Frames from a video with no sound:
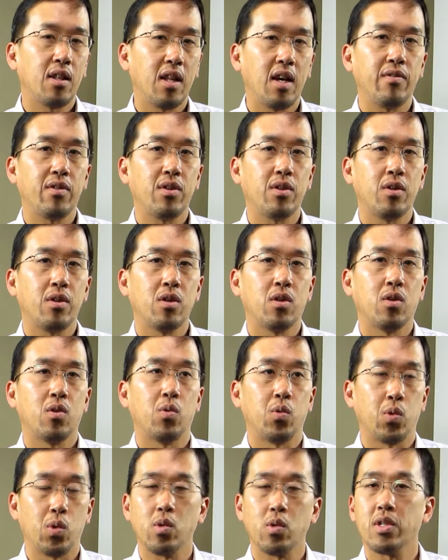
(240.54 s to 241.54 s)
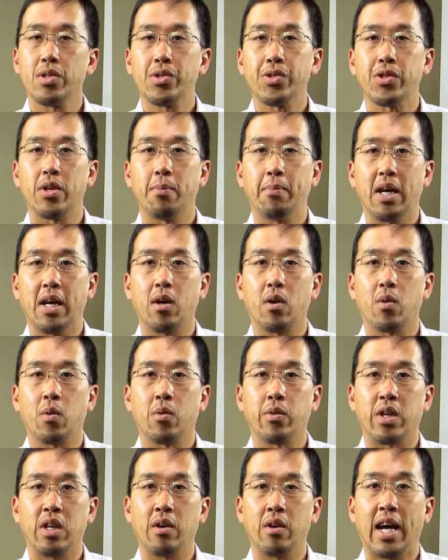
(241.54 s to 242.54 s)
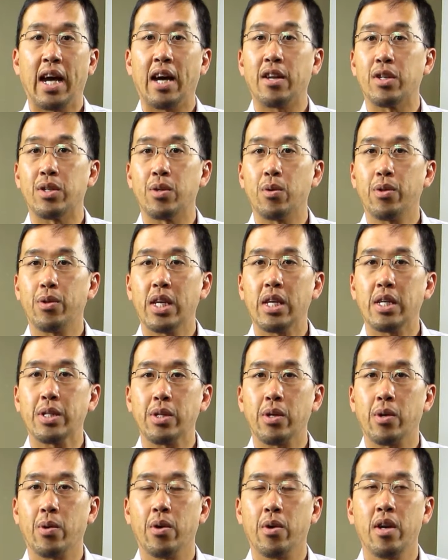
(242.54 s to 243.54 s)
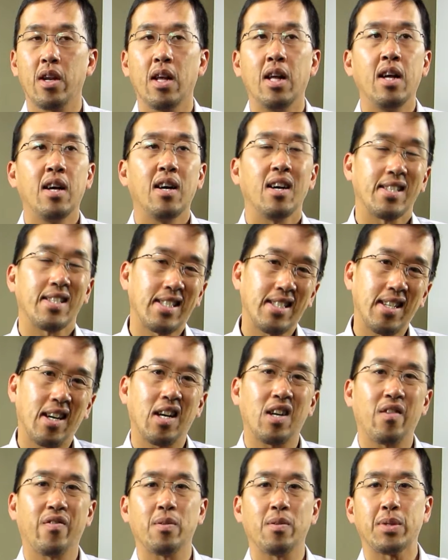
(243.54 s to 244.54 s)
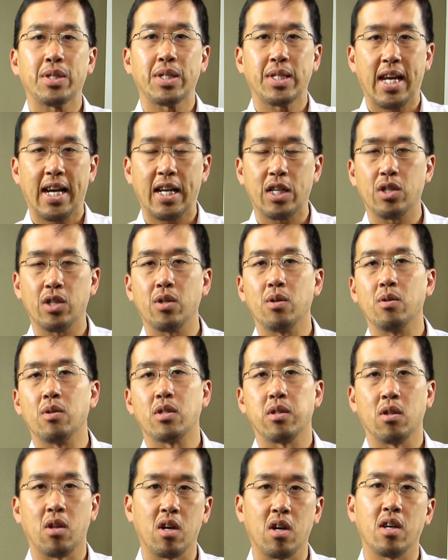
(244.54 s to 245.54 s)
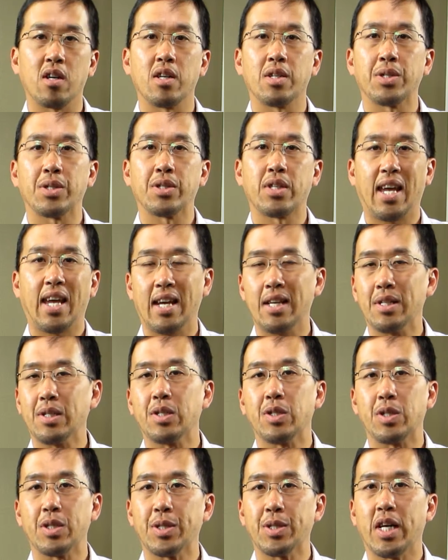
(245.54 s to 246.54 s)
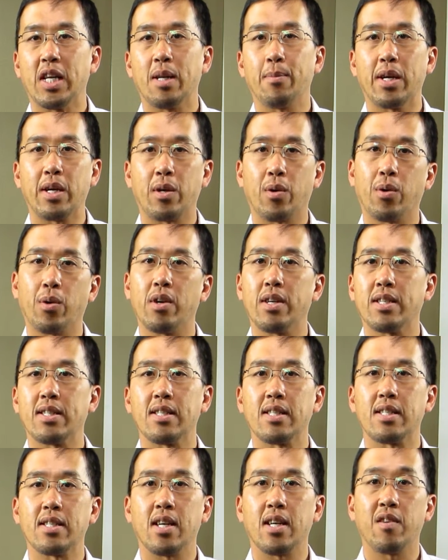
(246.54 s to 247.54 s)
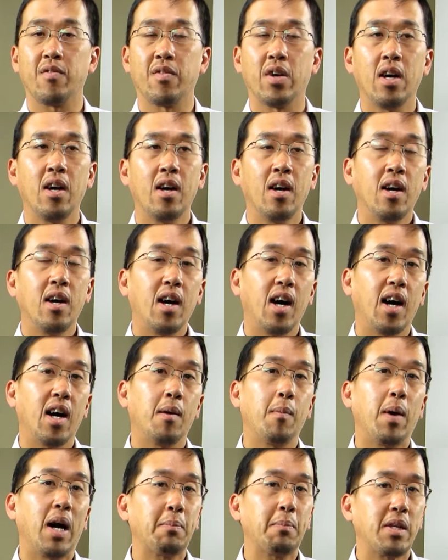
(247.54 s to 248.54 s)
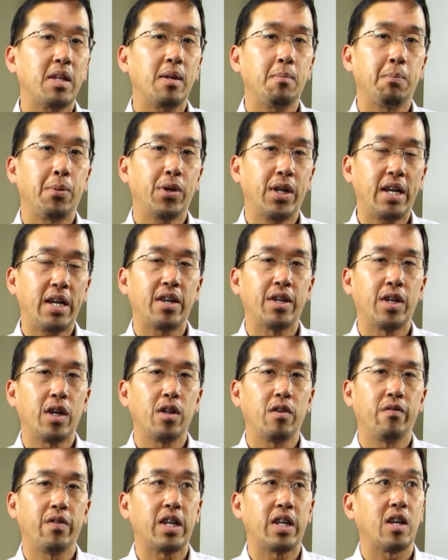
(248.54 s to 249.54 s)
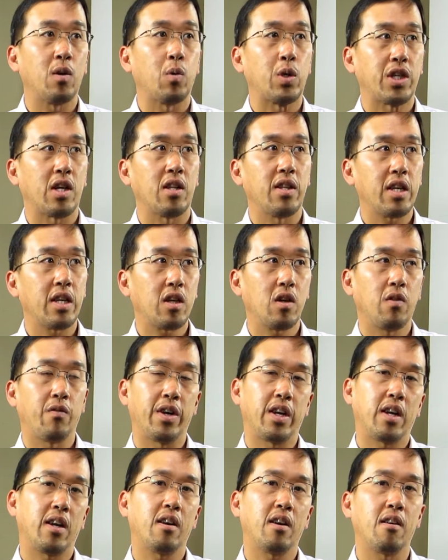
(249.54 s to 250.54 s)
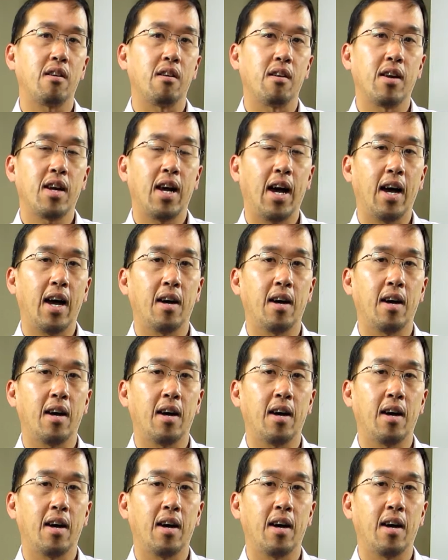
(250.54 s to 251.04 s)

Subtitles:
level rules about how to do things in court, aside from statutes, laws, cases decided by courts and stuff. I'm going to put out another video which I'll link over here,